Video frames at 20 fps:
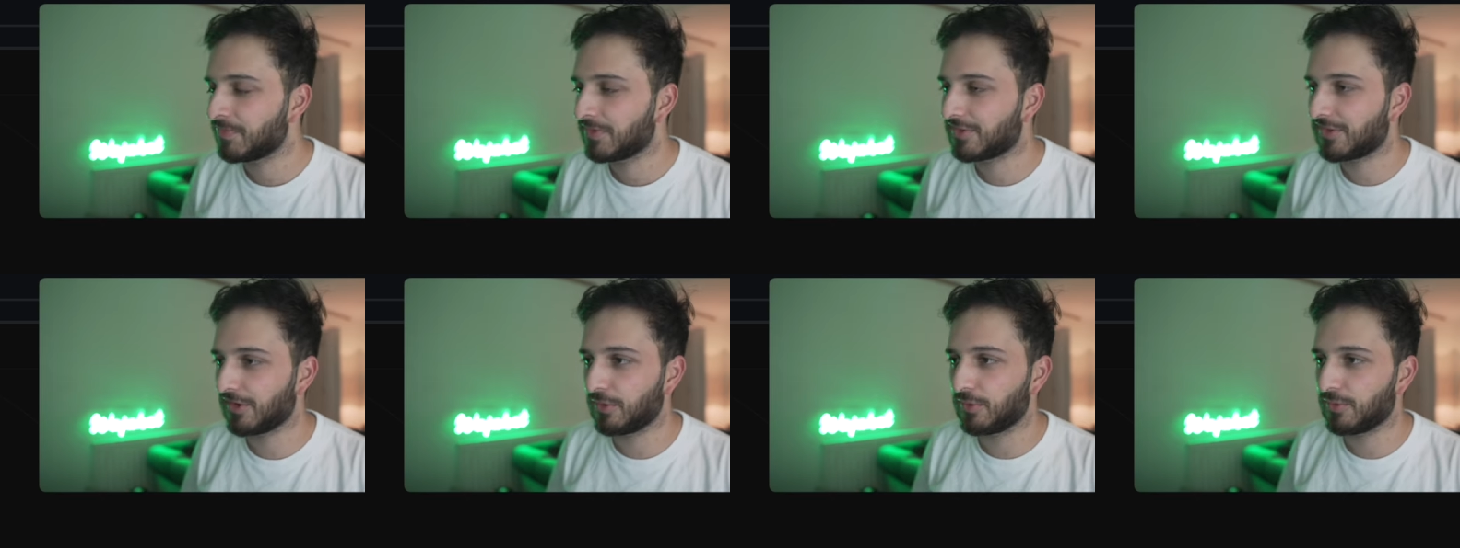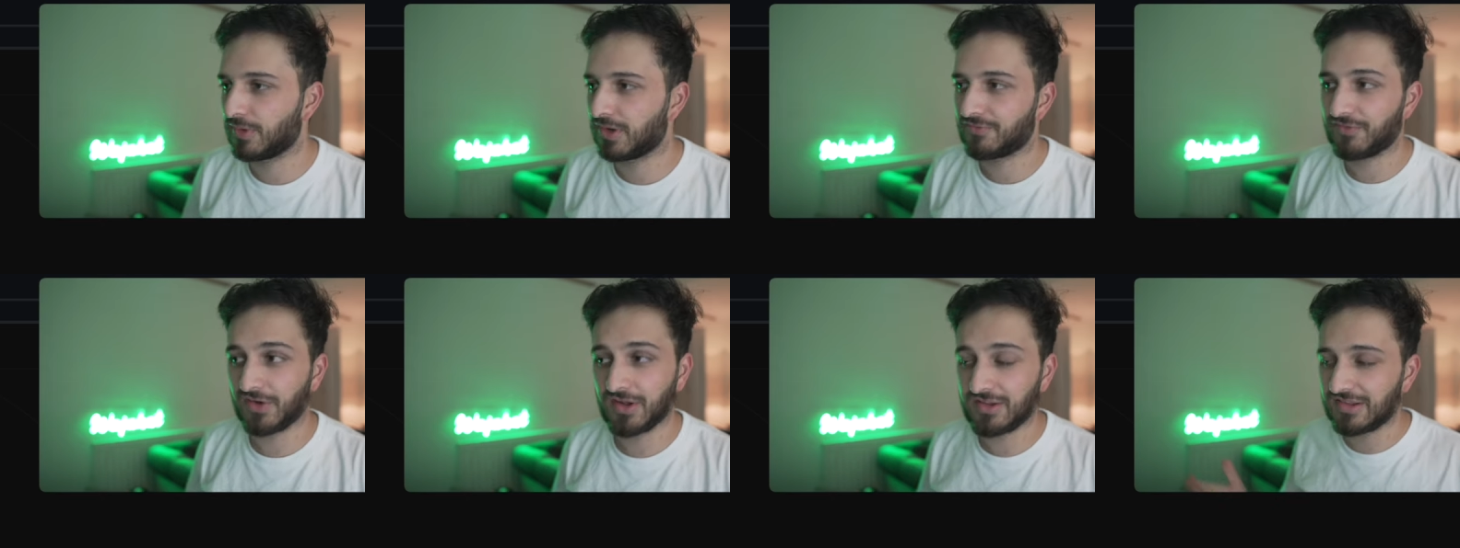
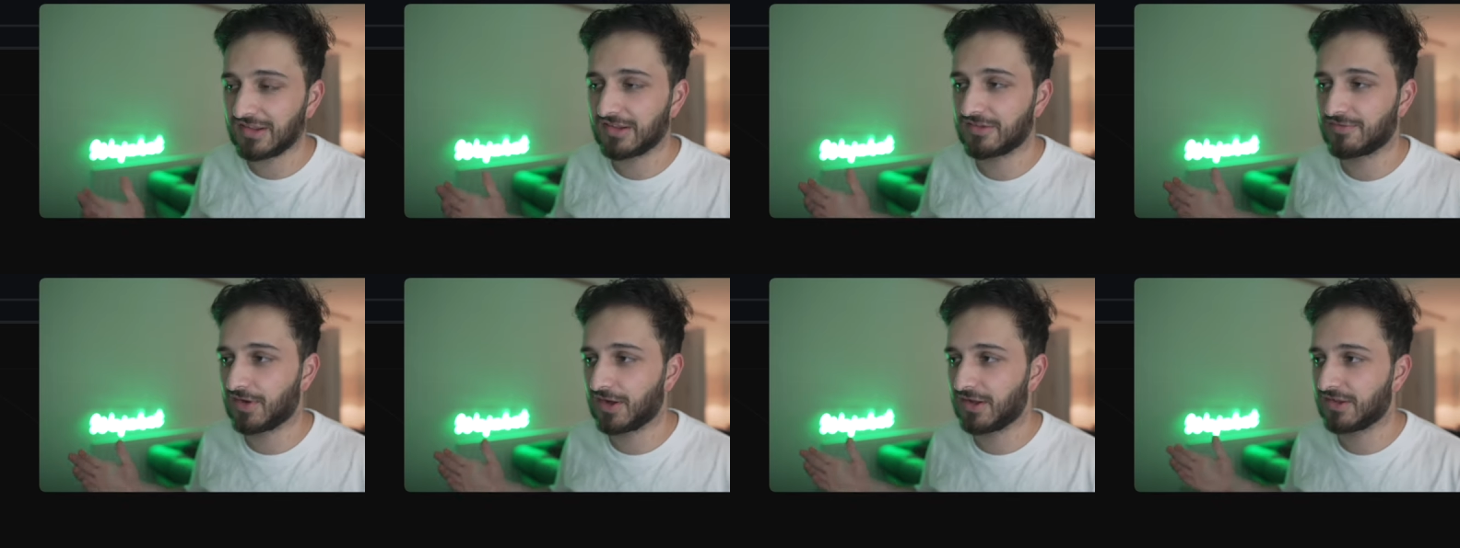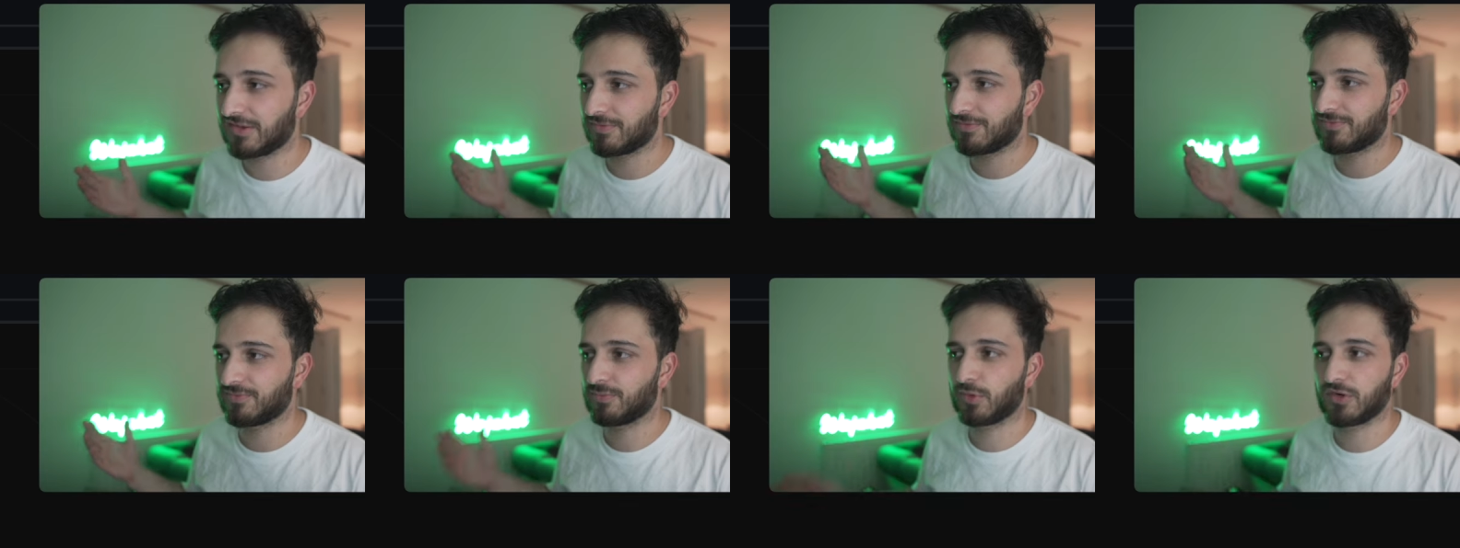So first things
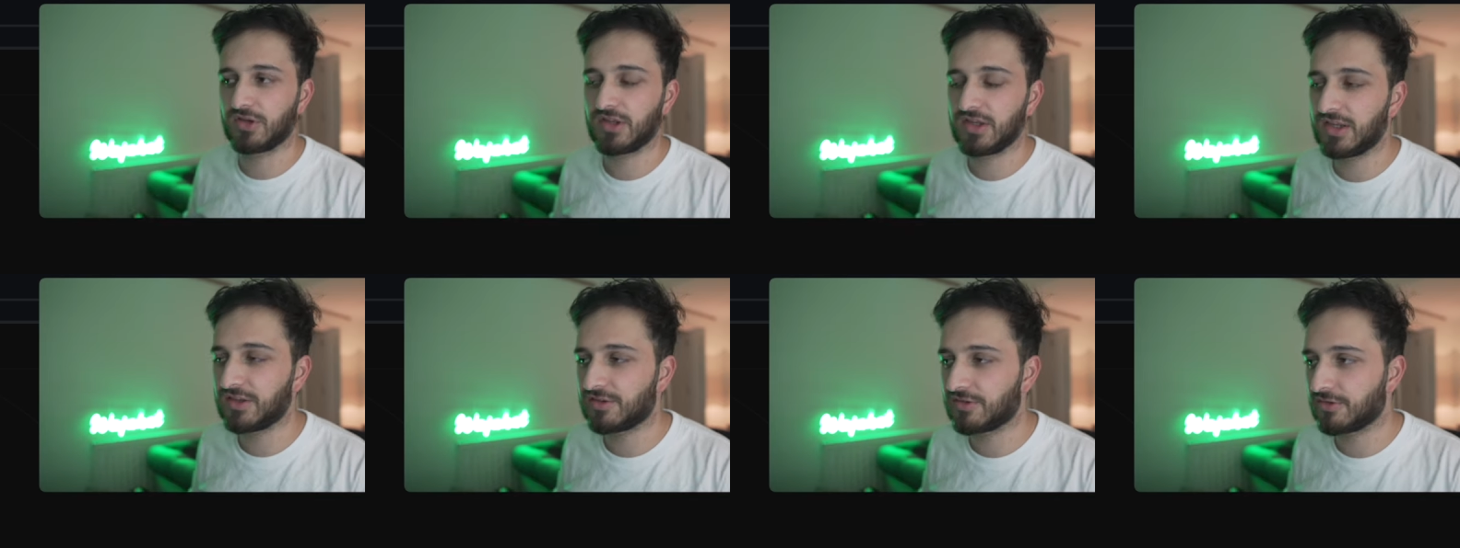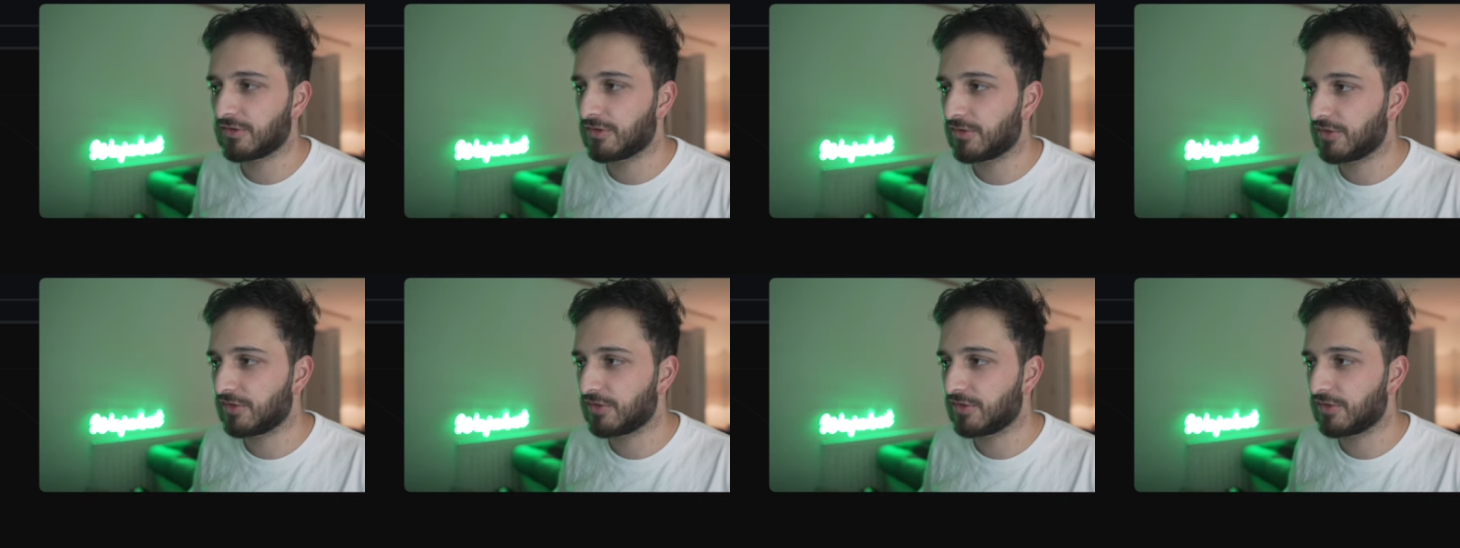first, what do you need to do?